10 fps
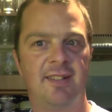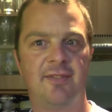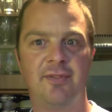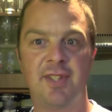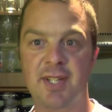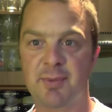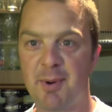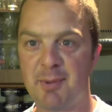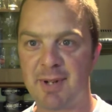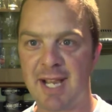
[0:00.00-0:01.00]
this
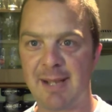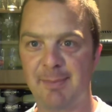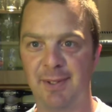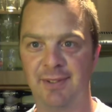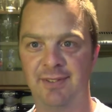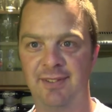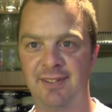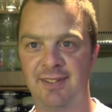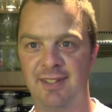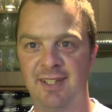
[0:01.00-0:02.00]
won't happen.
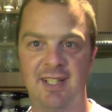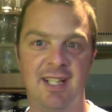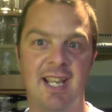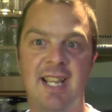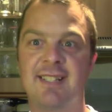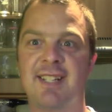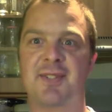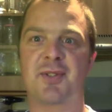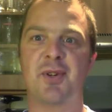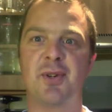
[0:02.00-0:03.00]
Is it
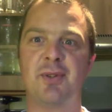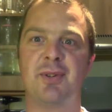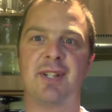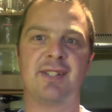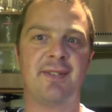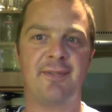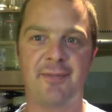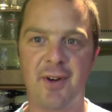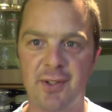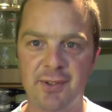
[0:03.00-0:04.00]
true? Is it
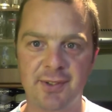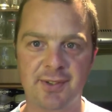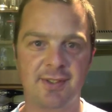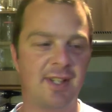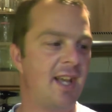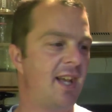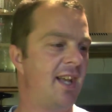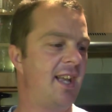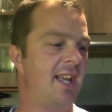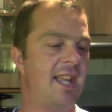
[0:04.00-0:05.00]
false?
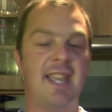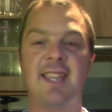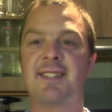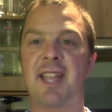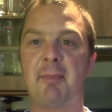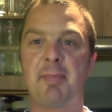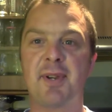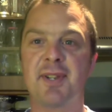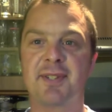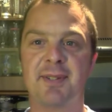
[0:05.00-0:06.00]
Is that
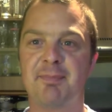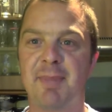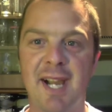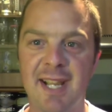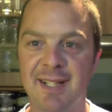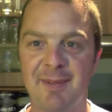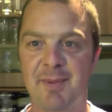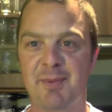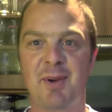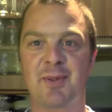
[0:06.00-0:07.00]
person barking up the
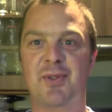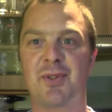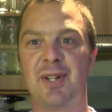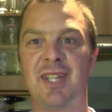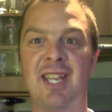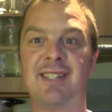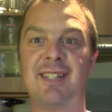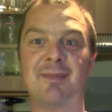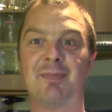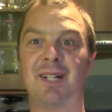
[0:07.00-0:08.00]
wrong tree? Is he
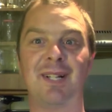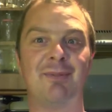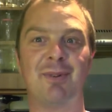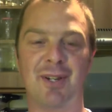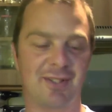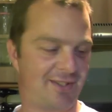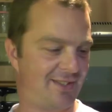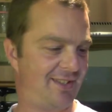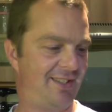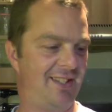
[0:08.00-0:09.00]
completely right?
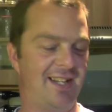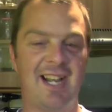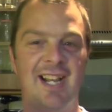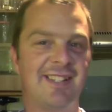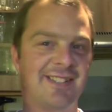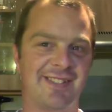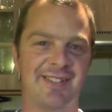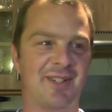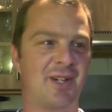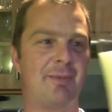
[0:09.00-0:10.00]
Answer
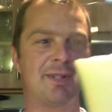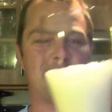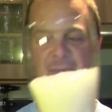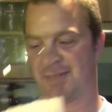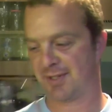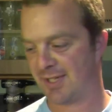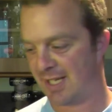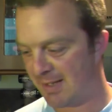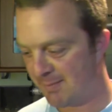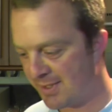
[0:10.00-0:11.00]
in the comments box,
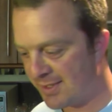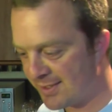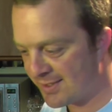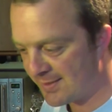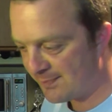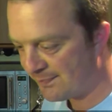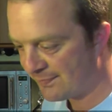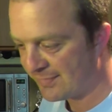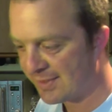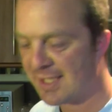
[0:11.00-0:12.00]
because
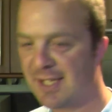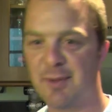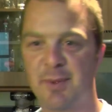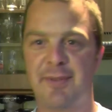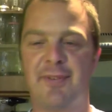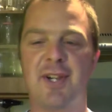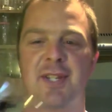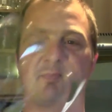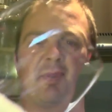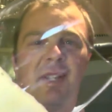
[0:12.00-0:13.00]
with a
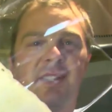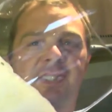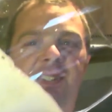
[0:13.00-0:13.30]
Weisse beer this